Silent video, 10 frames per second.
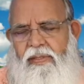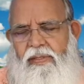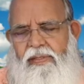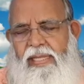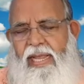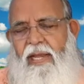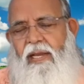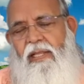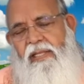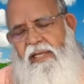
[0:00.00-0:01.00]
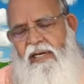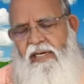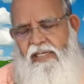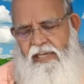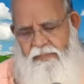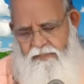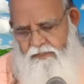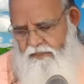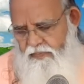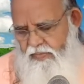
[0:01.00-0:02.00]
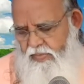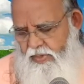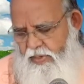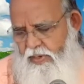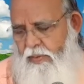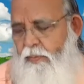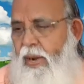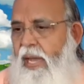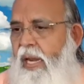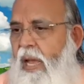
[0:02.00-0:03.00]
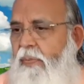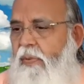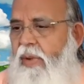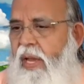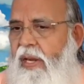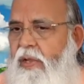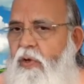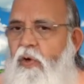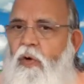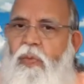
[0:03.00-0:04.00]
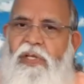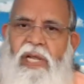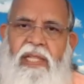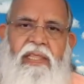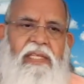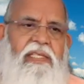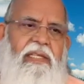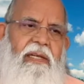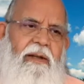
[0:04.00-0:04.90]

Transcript: Then the second step. Manapamanayoho prashantasya.